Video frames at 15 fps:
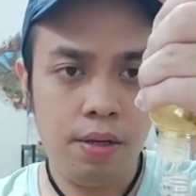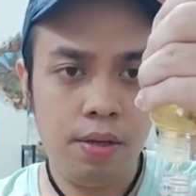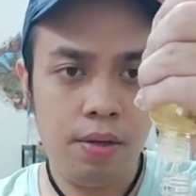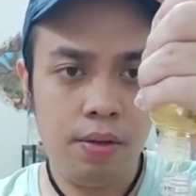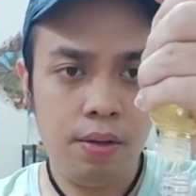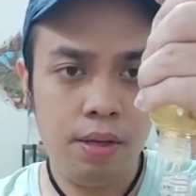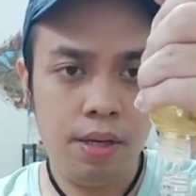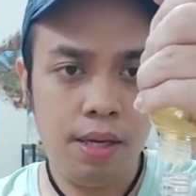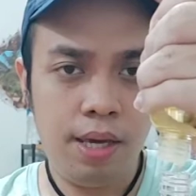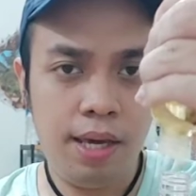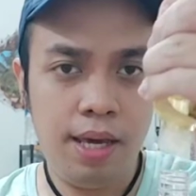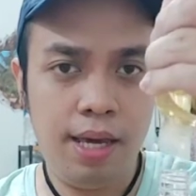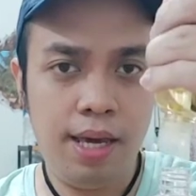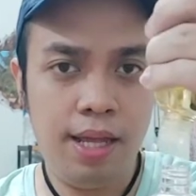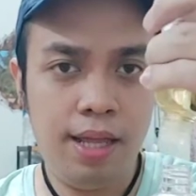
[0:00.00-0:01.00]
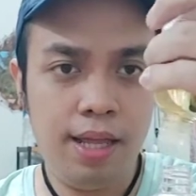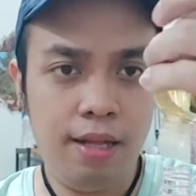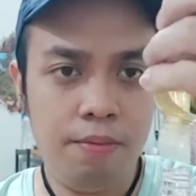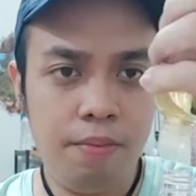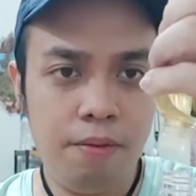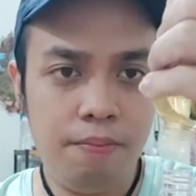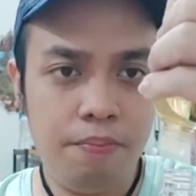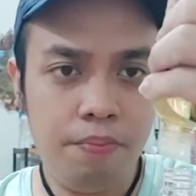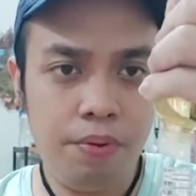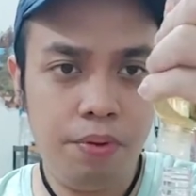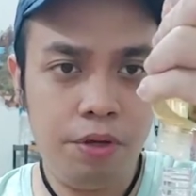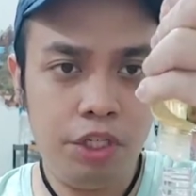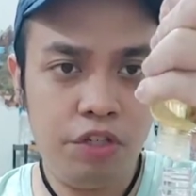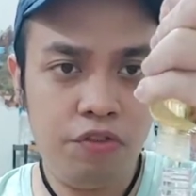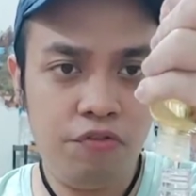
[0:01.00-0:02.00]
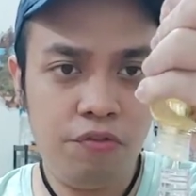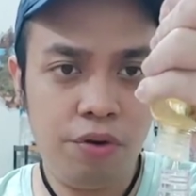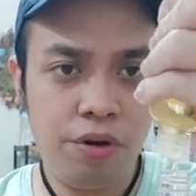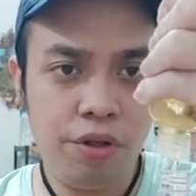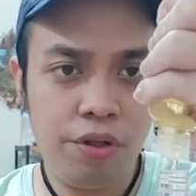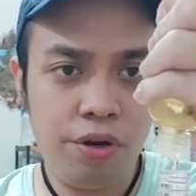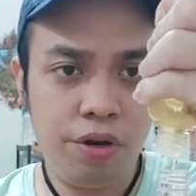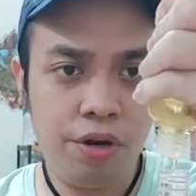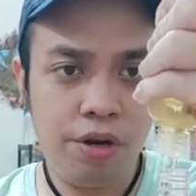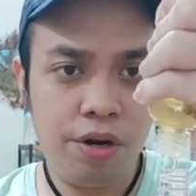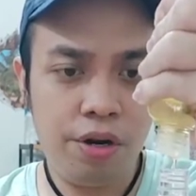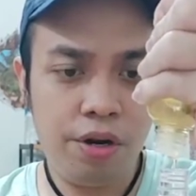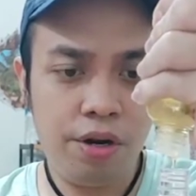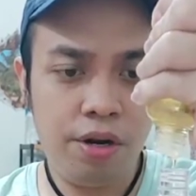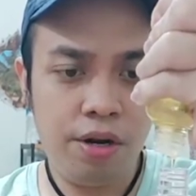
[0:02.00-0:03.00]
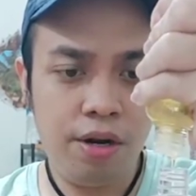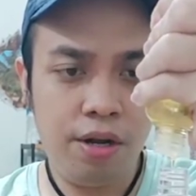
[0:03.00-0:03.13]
Okay, let me push further.